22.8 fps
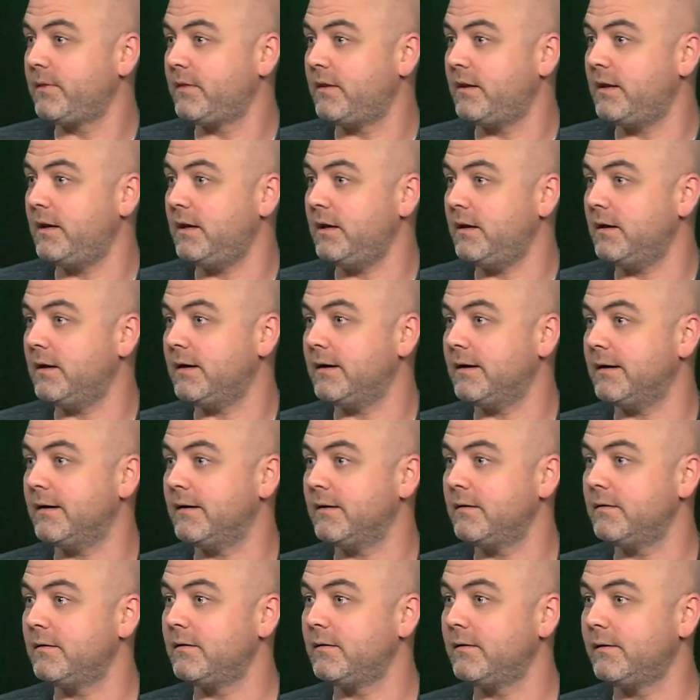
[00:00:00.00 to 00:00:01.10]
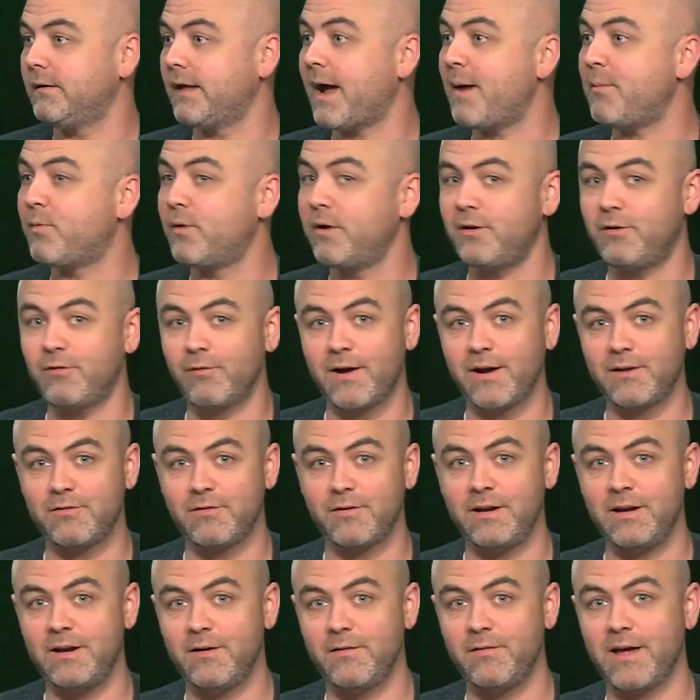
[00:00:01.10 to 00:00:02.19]
the library
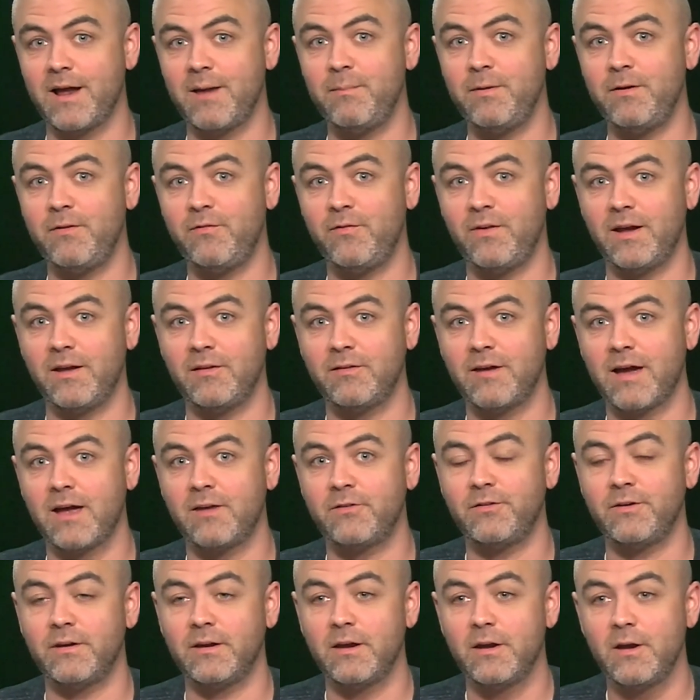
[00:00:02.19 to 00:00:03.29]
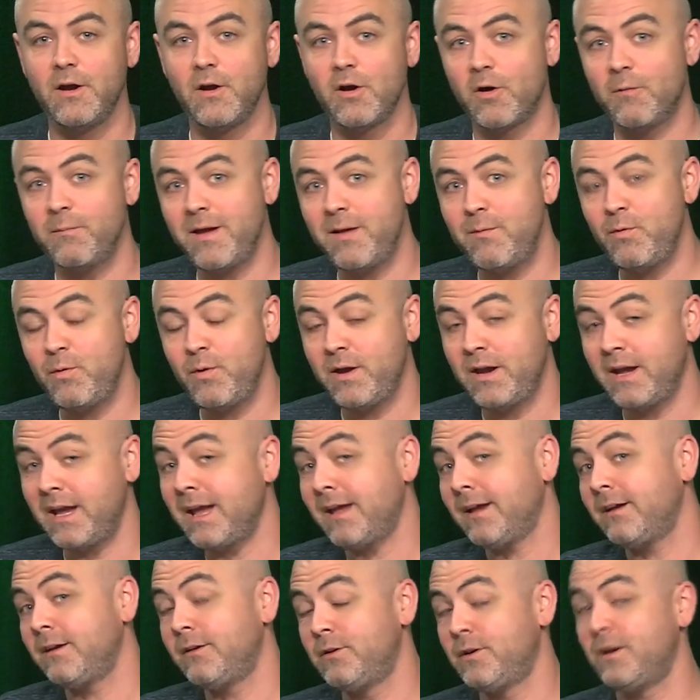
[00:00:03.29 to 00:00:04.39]
director in here. That'd be fantastic. Or maybe
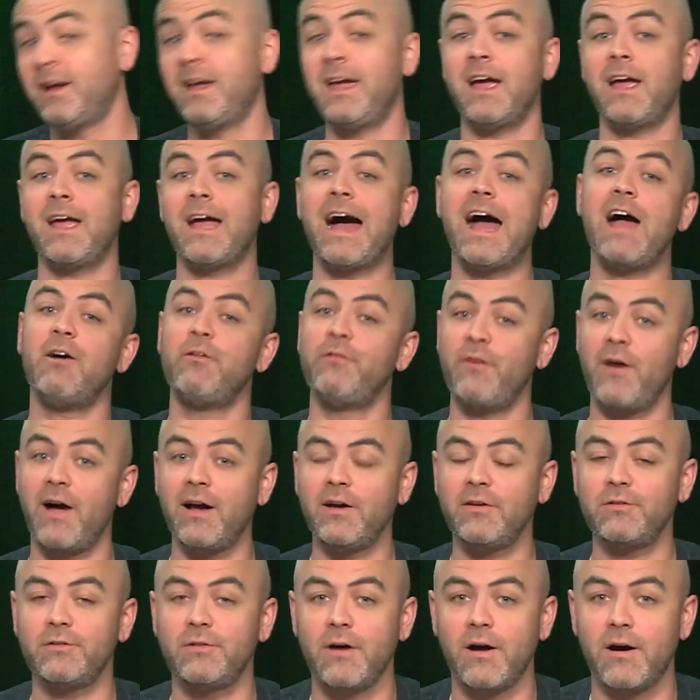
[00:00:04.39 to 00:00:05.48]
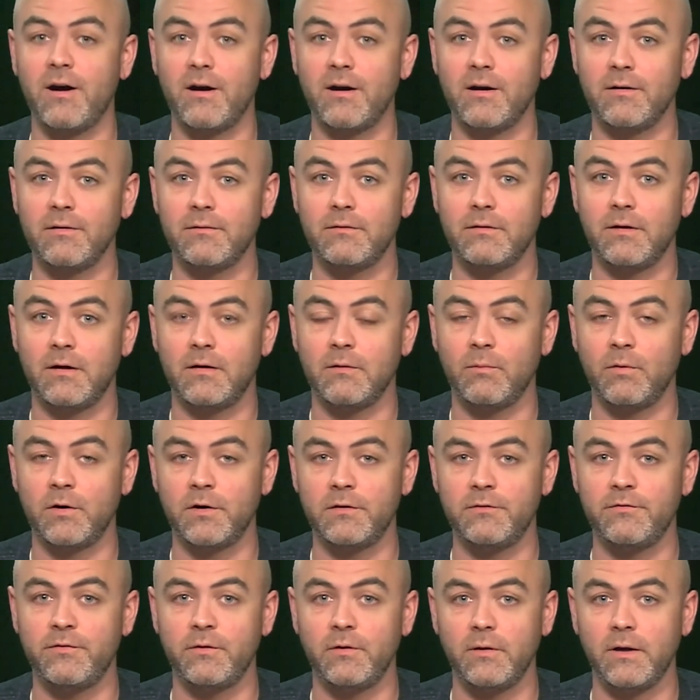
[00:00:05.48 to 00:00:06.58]
we could get Kyle Fox, our
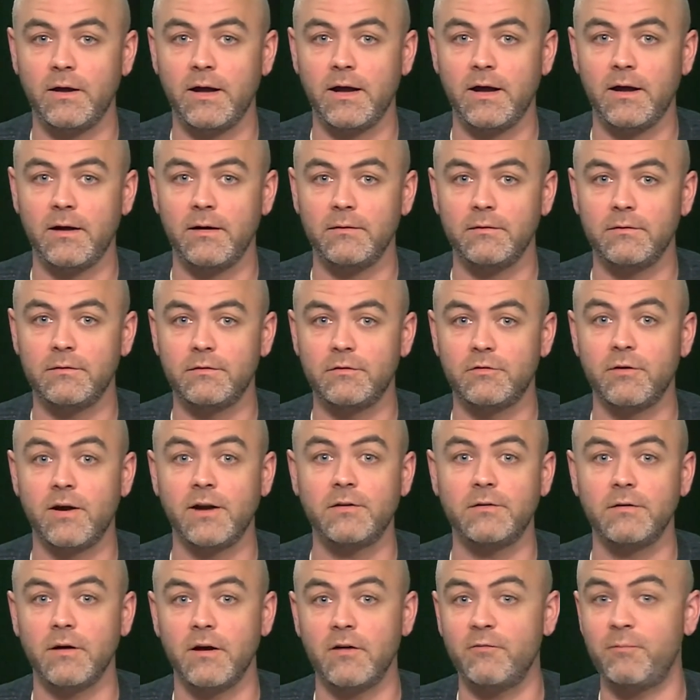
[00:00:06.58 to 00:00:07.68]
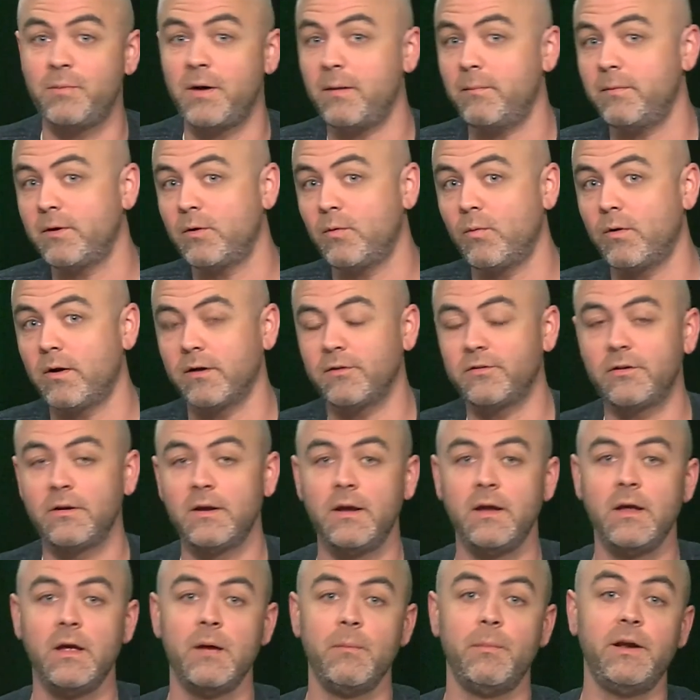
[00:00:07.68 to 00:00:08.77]
wonderful director of public works.
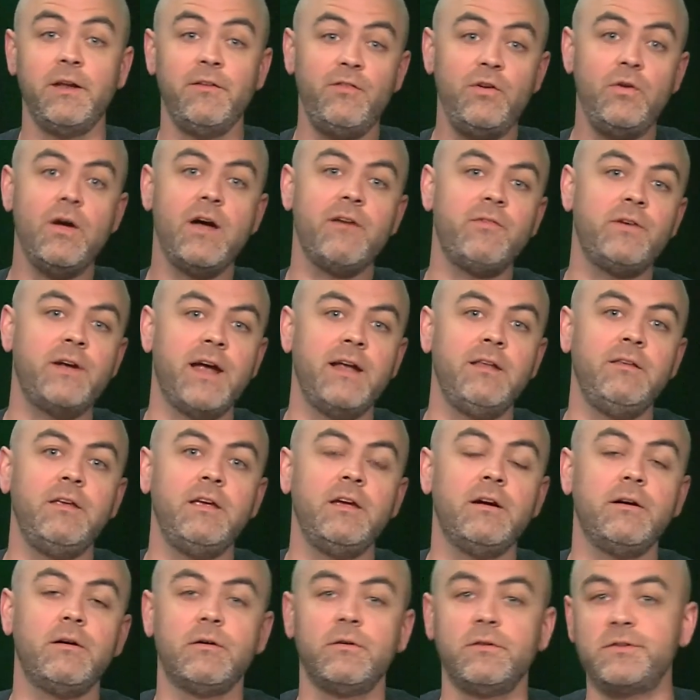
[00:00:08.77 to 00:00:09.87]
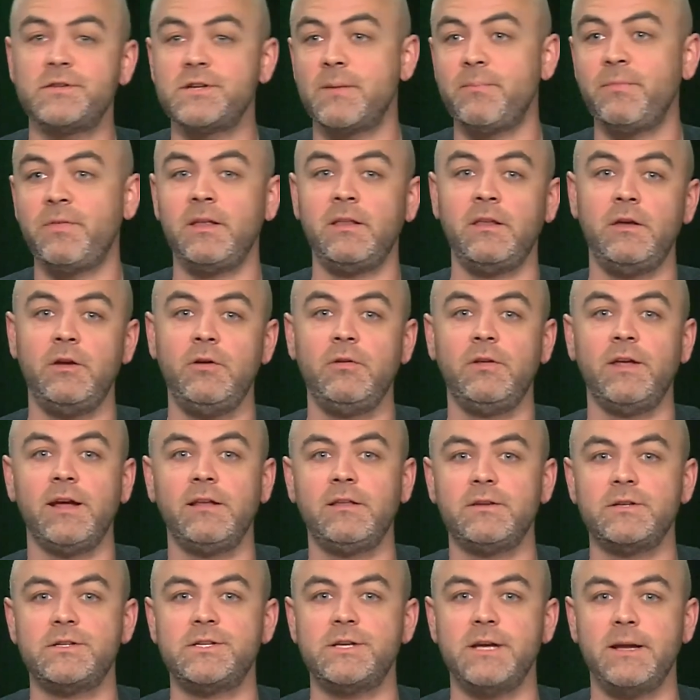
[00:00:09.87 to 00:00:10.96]
But if you have an idea or something that you'd
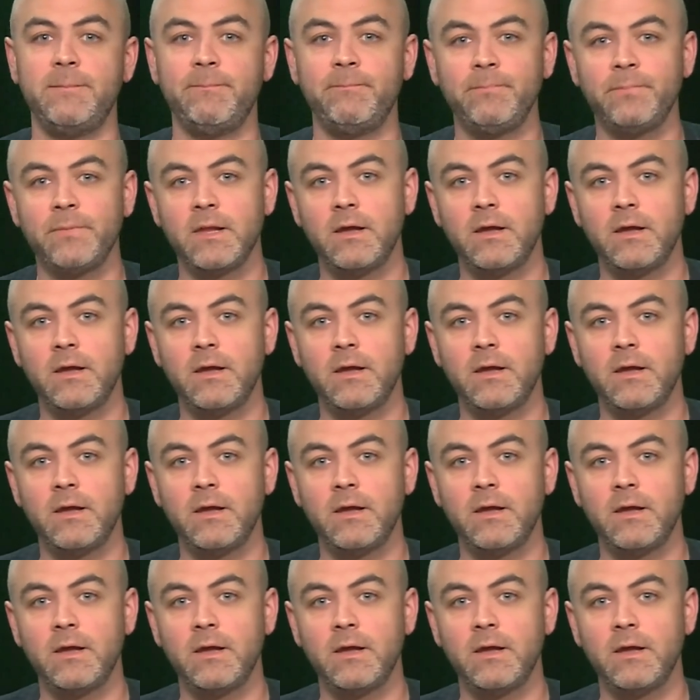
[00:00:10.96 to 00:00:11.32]
like to see,